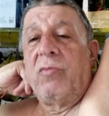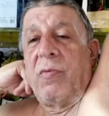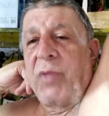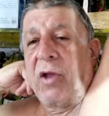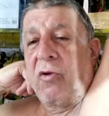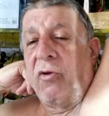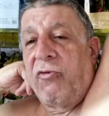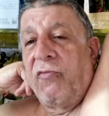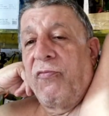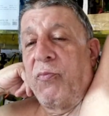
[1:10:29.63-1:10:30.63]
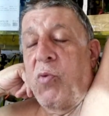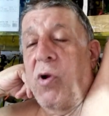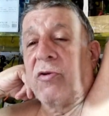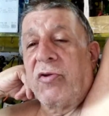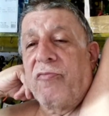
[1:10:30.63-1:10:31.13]
because you've
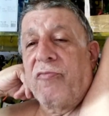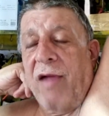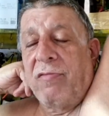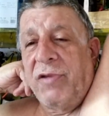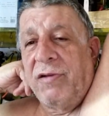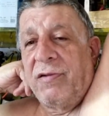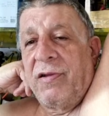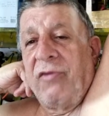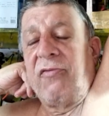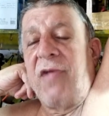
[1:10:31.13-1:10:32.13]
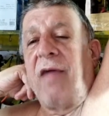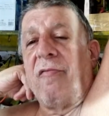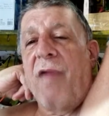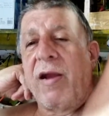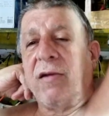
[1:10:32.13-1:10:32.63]
worked around it, is not
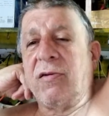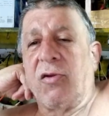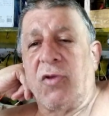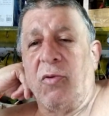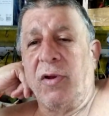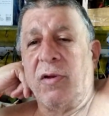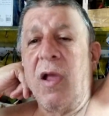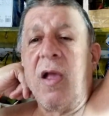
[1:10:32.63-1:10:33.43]
right to do it.